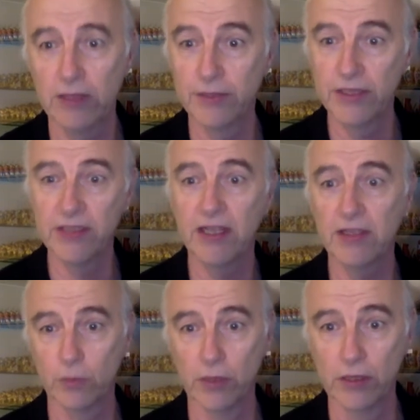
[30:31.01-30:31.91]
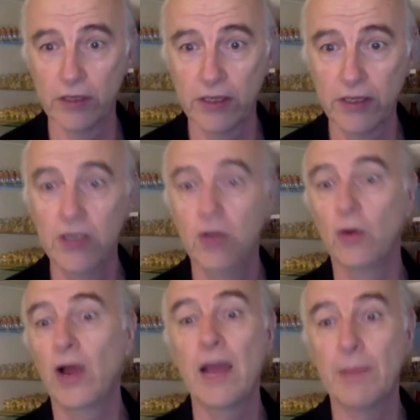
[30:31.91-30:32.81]
but this does work.
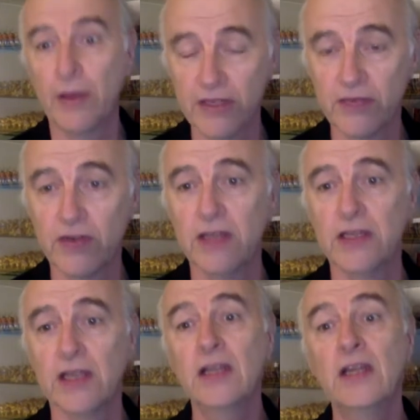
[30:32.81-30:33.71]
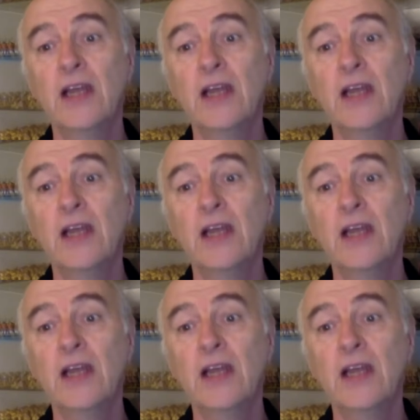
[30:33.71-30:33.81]
Well, how about this for an idea?